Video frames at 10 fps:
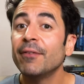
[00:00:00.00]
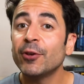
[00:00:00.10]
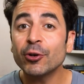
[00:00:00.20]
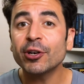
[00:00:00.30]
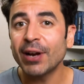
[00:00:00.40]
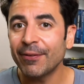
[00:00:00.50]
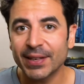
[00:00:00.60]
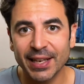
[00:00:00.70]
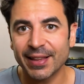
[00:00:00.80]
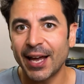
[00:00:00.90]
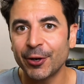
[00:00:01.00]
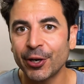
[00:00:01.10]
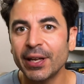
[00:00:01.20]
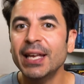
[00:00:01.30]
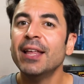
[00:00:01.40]
If you're a graphic
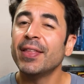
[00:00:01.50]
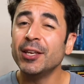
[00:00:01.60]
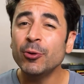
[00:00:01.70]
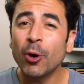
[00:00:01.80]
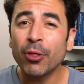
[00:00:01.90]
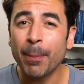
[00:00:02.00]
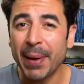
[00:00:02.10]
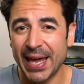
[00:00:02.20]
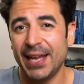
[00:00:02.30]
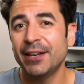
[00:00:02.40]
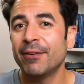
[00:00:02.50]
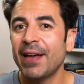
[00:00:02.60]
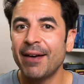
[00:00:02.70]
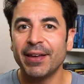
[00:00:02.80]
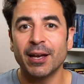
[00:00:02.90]
designer, then you know the pain of
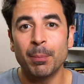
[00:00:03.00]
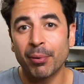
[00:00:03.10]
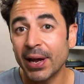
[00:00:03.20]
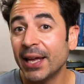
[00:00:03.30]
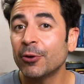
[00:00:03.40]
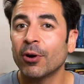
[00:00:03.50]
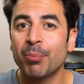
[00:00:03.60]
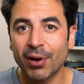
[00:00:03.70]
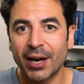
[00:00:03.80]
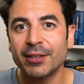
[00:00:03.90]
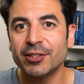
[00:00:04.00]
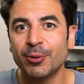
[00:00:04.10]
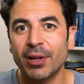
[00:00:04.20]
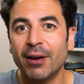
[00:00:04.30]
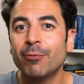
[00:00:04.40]
having a brand or a product you
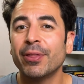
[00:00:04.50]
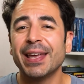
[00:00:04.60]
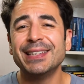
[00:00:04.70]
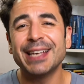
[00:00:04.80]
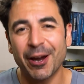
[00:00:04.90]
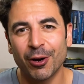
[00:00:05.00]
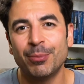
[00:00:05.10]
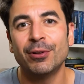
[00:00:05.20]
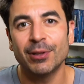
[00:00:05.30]
love with a terrible